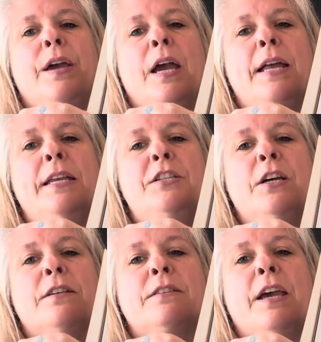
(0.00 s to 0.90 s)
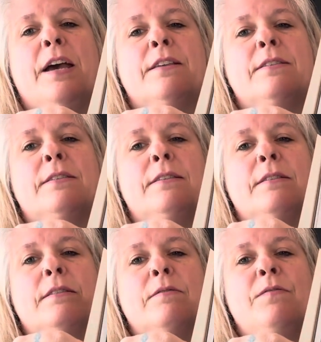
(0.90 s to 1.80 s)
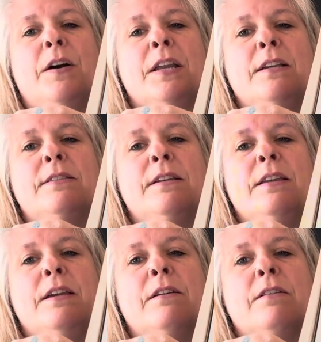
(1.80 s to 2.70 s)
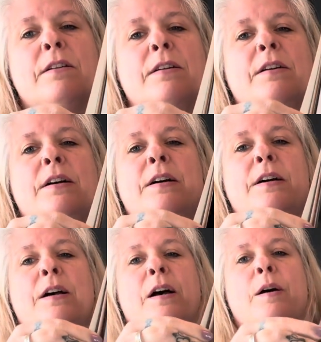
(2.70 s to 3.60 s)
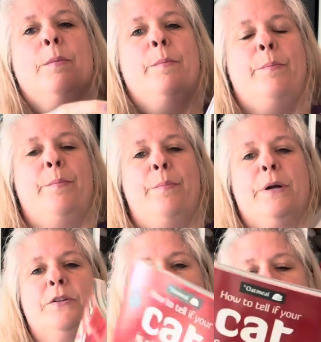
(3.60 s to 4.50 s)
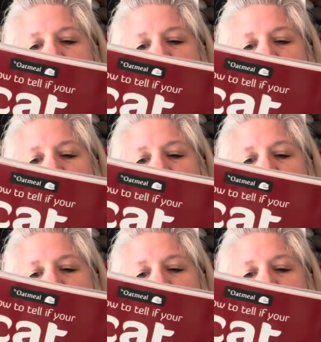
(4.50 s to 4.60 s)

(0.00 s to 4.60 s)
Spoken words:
And it just has funnies in here, but true